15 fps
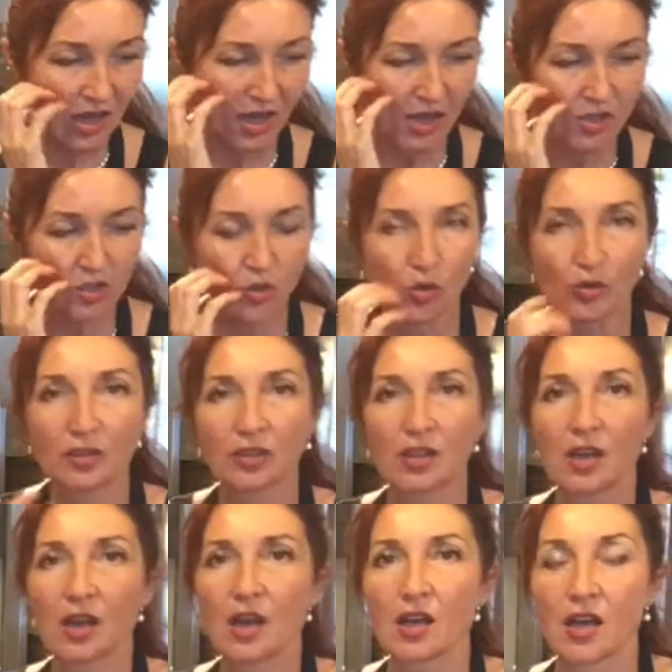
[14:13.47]
It's called
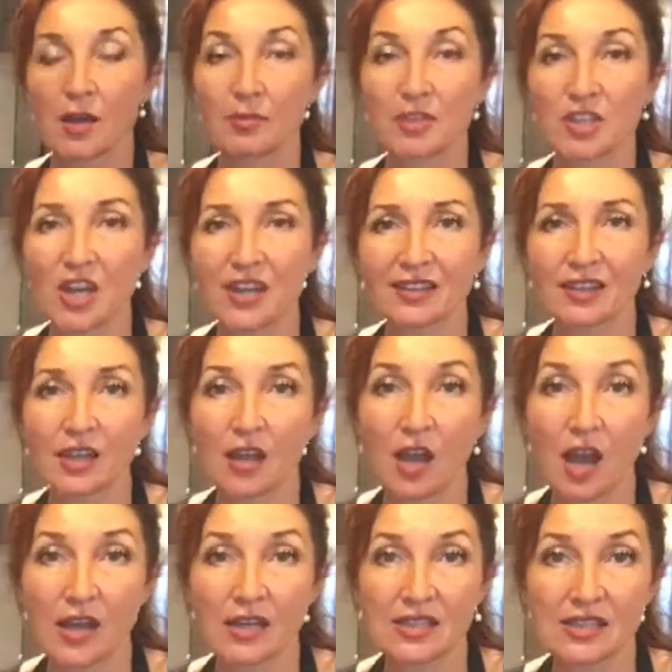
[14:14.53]
Kamchatka
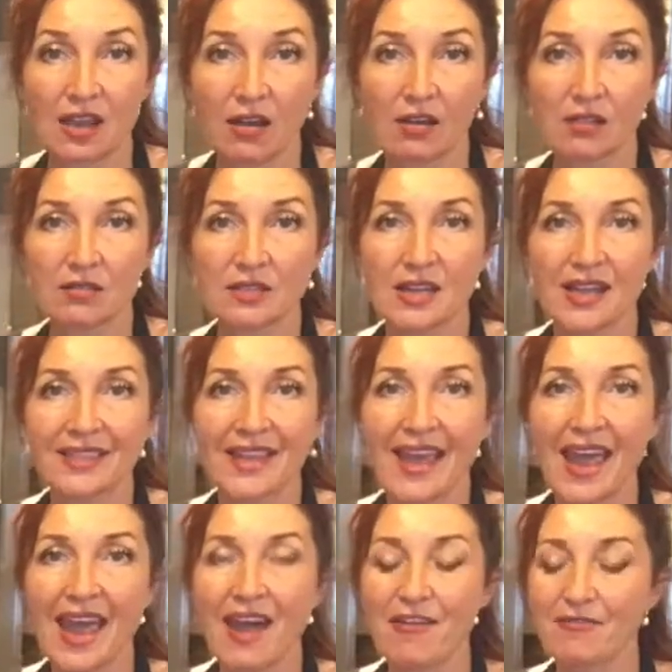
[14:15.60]
honeysuckles, and they
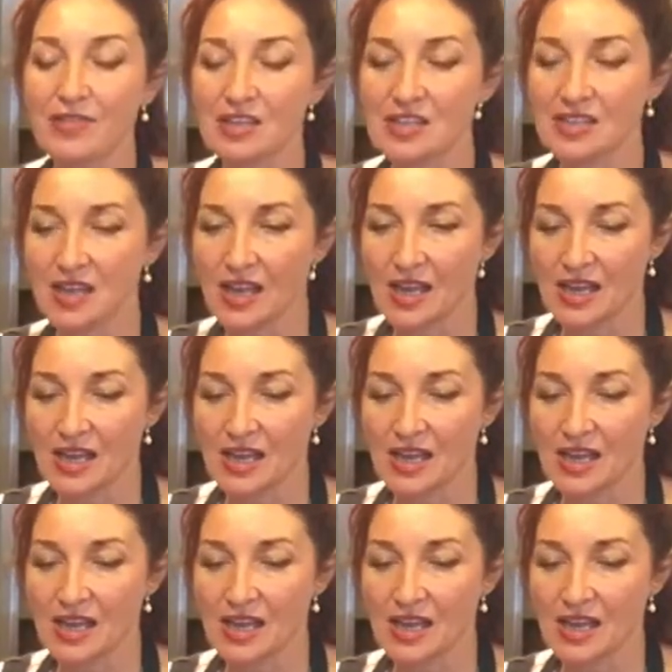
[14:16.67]
have this